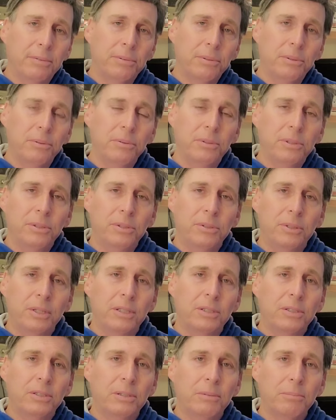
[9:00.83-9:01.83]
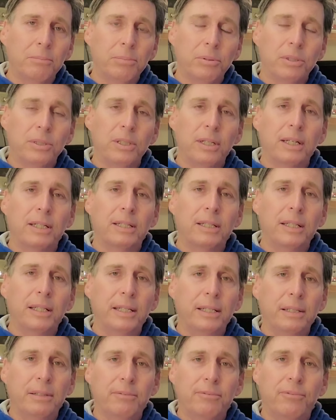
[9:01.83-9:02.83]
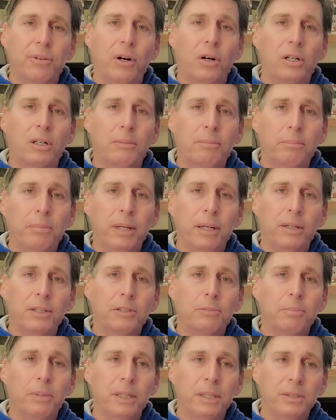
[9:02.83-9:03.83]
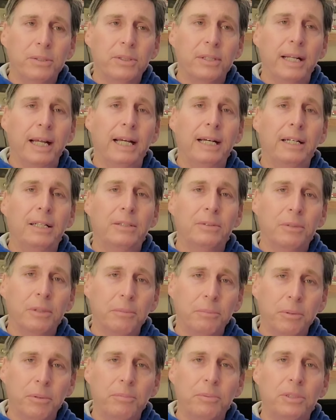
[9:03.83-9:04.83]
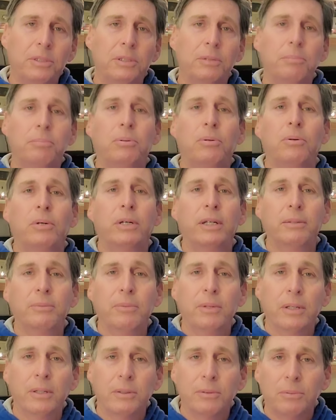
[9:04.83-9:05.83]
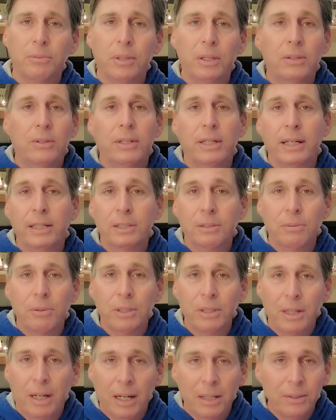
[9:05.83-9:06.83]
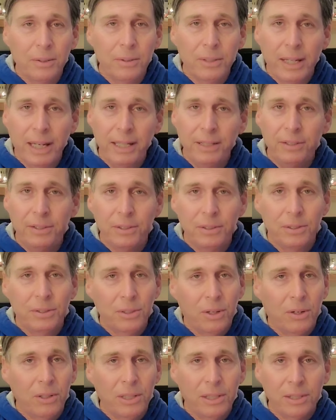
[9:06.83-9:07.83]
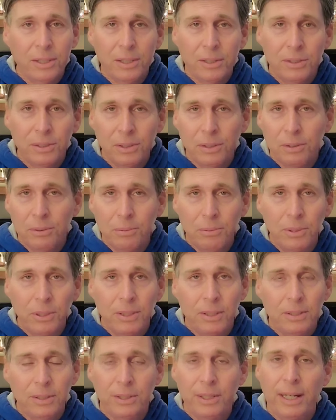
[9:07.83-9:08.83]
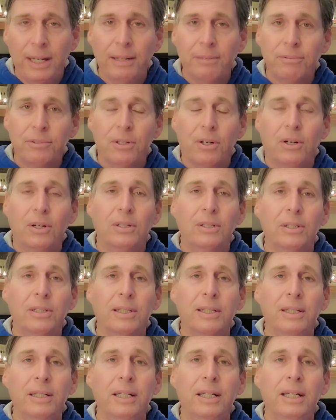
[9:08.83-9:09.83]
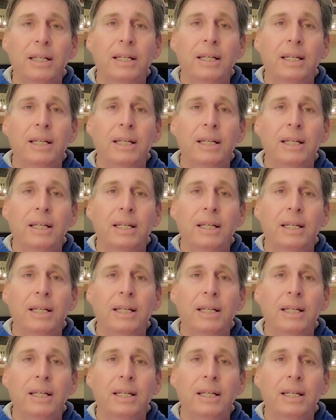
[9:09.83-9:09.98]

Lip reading: through the system, particularly in the farm belts, because now it was a point where, well, guess what other nations started to do when the